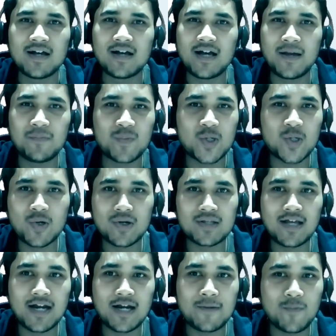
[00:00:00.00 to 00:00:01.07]
I'm sure
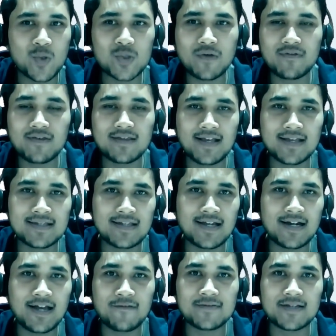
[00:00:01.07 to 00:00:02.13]
that most of the things
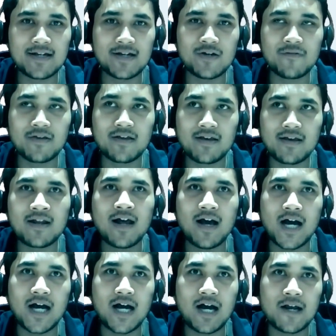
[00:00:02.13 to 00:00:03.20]
that I have said over here
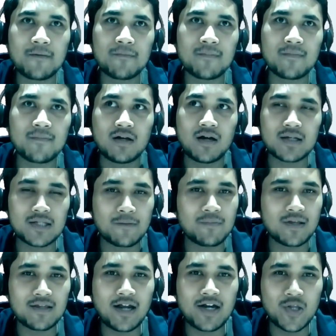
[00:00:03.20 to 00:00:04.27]
are
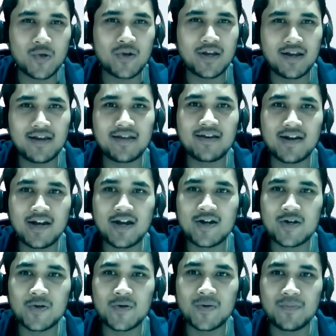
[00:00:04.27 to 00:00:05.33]
something that you really
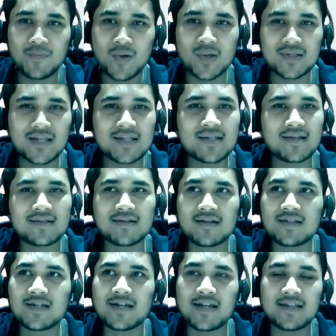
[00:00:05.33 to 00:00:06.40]
relate to, because this is a
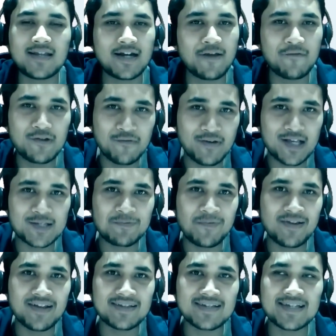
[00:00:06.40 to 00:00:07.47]
journey that everyone
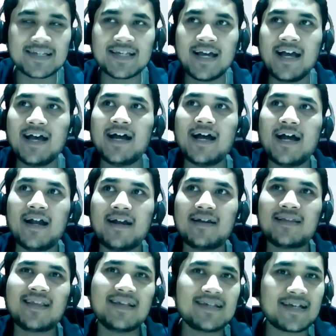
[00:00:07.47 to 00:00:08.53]
experiences,
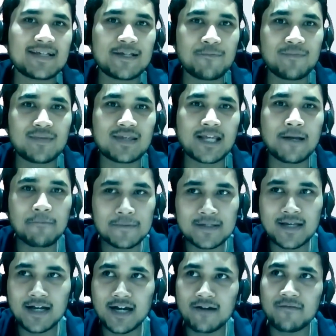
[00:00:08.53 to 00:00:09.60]
and these are some tips
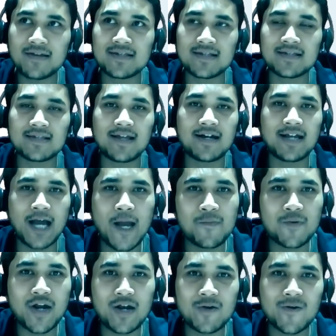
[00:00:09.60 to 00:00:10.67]
and advices that I am
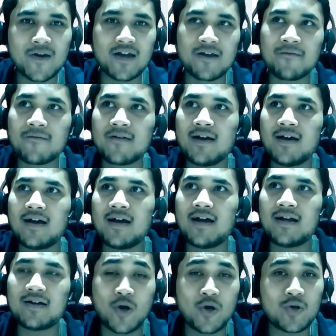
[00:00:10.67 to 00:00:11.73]
trying to give,
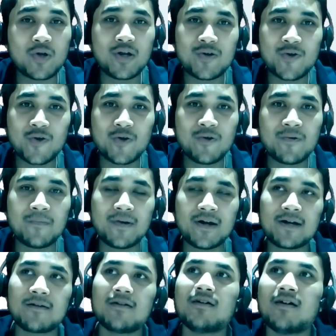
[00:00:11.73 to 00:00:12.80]
and not only to you,
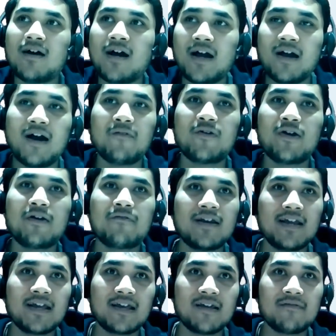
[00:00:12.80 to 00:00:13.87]
but I would have
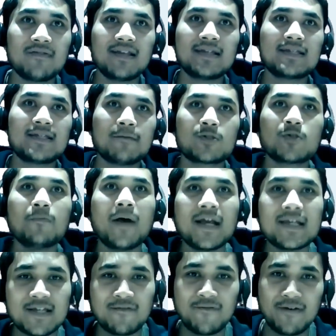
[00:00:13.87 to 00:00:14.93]
really given these tips to
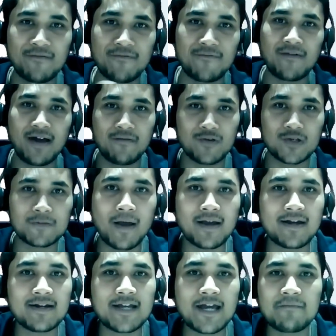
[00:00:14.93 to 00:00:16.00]
myself if I was back
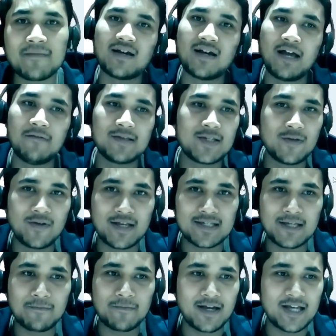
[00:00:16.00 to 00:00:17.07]
in time. I will see you next
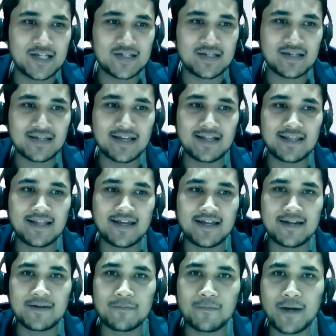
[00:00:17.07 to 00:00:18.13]
time, guys. Till
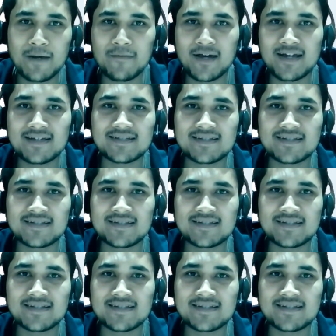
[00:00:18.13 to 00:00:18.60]
then, bye bye.